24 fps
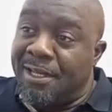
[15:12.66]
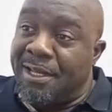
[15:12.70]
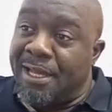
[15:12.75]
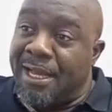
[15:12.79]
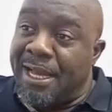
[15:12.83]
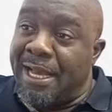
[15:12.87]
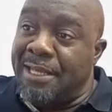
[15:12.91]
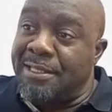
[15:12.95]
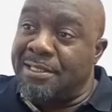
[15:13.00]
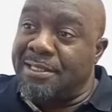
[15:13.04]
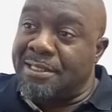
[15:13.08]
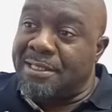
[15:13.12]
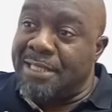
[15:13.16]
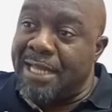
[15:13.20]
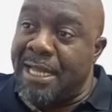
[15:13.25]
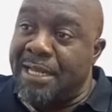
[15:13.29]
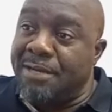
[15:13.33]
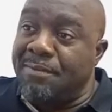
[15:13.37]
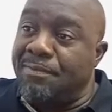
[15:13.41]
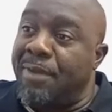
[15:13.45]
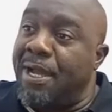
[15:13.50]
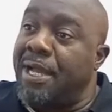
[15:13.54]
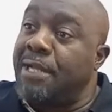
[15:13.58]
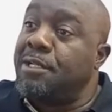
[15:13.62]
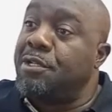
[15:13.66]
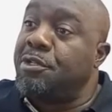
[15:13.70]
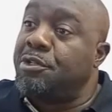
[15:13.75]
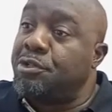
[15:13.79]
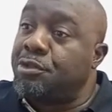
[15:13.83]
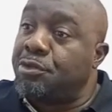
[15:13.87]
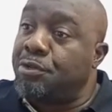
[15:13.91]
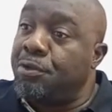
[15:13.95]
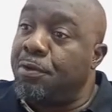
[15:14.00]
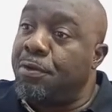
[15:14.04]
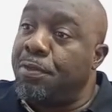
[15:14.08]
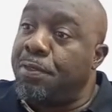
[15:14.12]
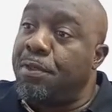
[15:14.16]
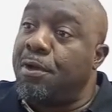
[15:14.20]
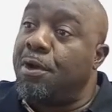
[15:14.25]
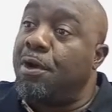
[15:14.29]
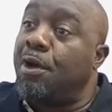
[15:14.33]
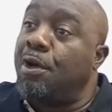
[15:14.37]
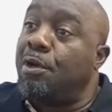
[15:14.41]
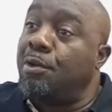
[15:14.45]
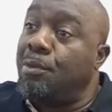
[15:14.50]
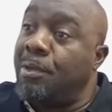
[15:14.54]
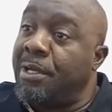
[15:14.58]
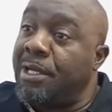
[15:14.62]
I stand by the truth
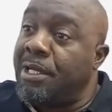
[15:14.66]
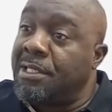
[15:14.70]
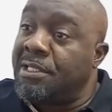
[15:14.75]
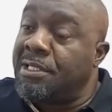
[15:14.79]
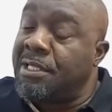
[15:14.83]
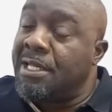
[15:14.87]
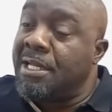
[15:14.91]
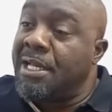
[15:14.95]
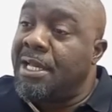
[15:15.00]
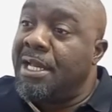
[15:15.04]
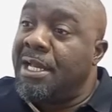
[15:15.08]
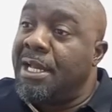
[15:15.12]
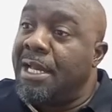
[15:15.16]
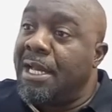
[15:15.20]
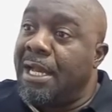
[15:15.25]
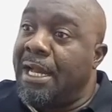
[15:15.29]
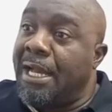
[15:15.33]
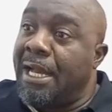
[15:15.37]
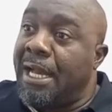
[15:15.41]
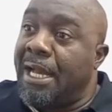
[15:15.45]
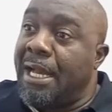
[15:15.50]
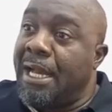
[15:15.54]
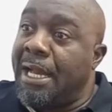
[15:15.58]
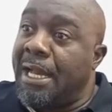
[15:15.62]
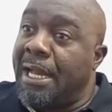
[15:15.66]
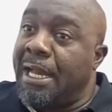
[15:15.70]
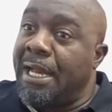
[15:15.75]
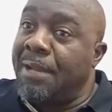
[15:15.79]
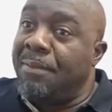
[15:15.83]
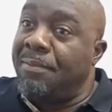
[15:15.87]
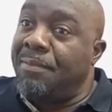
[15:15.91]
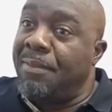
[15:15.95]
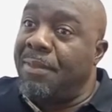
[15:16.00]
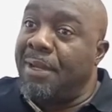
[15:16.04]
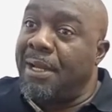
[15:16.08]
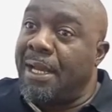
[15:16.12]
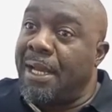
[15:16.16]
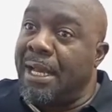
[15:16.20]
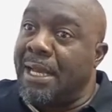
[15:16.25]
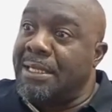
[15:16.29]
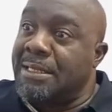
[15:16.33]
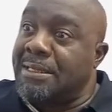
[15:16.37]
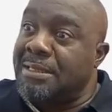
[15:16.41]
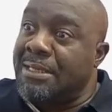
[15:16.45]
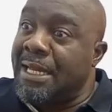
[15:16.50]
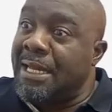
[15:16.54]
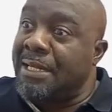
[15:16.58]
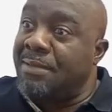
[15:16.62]
always. I
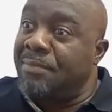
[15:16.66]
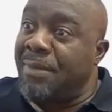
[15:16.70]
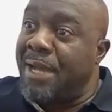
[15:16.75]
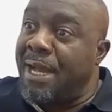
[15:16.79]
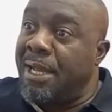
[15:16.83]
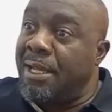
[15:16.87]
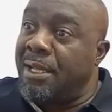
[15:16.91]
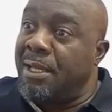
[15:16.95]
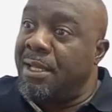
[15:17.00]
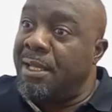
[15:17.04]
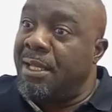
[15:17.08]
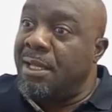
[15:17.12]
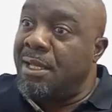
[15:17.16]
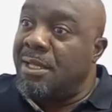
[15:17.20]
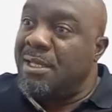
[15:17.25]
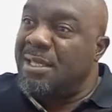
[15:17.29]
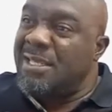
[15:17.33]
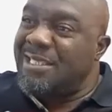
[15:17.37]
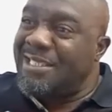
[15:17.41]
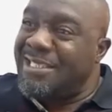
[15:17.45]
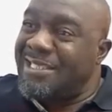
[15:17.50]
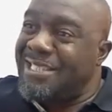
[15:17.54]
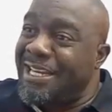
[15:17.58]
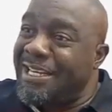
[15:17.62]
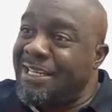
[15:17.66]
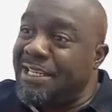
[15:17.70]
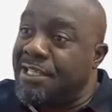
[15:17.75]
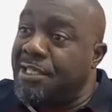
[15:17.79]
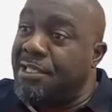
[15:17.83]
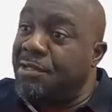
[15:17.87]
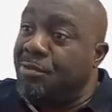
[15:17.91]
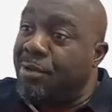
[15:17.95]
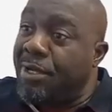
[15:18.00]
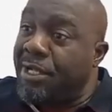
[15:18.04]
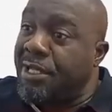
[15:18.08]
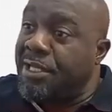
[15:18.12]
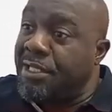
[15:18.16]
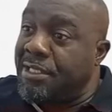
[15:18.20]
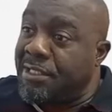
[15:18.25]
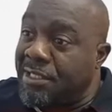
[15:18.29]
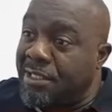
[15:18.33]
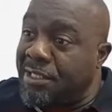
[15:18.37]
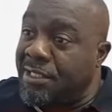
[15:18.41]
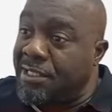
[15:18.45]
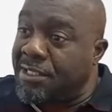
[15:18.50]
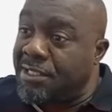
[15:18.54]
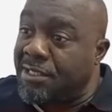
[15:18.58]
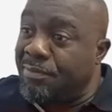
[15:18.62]
stand by saying it the way it
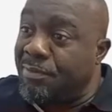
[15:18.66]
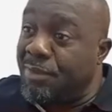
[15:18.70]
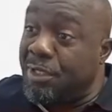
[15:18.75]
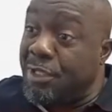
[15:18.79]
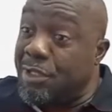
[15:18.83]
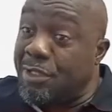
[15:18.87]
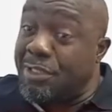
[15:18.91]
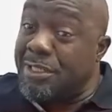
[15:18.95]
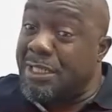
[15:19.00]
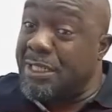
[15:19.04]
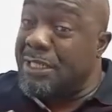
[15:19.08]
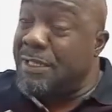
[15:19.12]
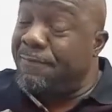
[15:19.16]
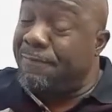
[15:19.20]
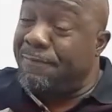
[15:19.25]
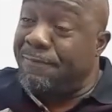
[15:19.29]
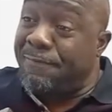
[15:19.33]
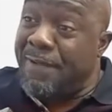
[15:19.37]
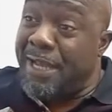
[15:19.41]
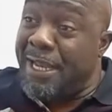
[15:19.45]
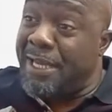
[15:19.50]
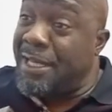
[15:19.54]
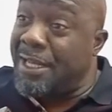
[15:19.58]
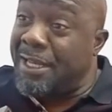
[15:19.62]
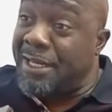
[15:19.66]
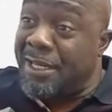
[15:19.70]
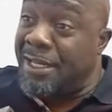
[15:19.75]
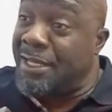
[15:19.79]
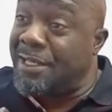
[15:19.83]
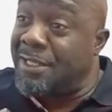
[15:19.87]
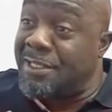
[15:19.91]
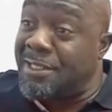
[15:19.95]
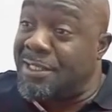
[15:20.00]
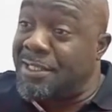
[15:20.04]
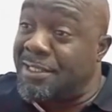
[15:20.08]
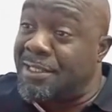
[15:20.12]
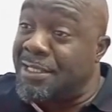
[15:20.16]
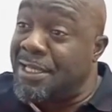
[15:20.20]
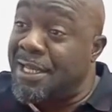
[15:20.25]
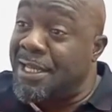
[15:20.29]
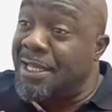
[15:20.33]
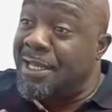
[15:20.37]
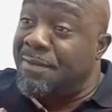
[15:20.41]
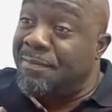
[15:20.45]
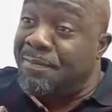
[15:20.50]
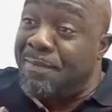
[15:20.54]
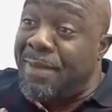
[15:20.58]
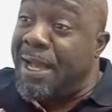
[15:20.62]
is. Because in the final analysis,
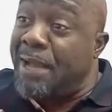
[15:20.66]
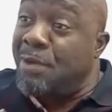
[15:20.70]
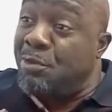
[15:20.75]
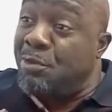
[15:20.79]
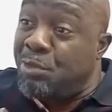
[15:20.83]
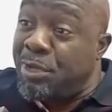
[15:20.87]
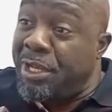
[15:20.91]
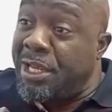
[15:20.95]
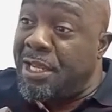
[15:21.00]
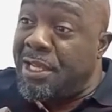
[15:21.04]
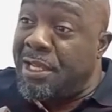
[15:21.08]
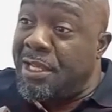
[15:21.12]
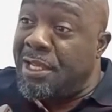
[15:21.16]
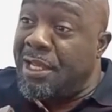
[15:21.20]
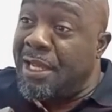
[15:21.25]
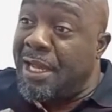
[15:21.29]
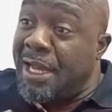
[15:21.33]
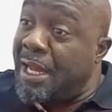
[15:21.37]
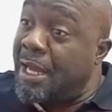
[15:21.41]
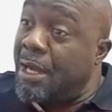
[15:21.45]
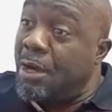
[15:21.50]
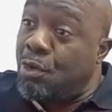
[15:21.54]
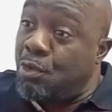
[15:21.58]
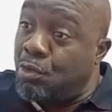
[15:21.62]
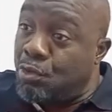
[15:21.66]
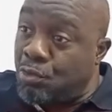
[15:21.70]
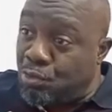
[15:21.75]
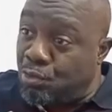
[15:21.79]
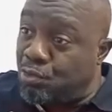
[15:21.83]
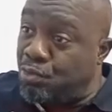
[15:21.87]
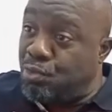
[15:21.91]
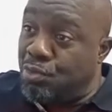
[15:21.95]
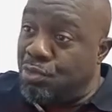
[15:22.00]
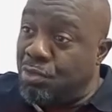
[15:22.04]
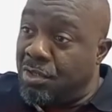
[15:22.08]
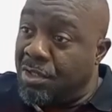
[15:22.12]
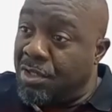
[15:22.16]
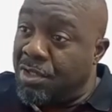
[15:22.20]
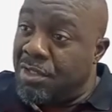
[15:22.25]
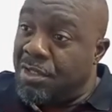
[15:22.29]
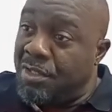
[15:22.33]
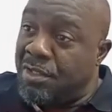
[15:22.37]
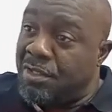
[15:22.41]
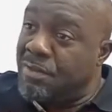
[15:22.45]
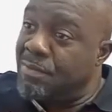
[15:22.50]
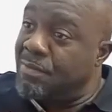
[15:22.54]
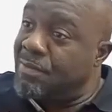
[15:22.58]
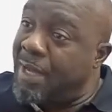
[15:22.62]
Bawi Aoku,
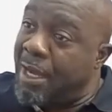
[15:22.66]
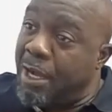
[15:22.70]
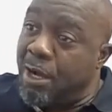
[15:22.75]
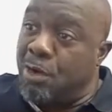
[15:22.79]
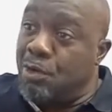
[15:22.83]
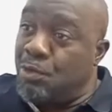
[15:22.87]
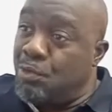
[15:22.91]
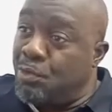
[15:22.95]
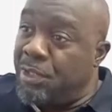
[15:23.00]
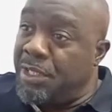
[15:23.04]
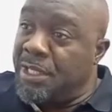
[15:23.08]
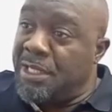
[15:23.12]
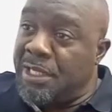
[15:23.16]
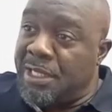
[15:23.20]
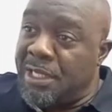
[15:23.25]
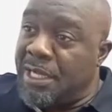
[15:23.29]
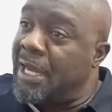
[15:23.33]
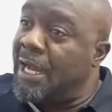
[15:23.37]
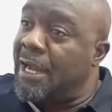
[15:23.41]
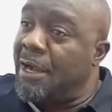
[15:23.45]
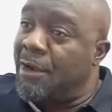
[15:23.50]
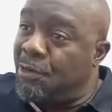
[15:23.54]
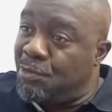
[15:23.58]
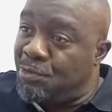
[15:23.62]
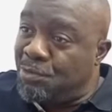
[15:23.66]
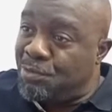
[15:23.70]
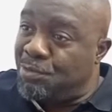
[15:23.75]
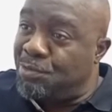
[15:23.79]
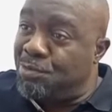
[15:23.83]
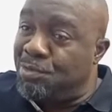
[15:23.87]
Bawi Aoku,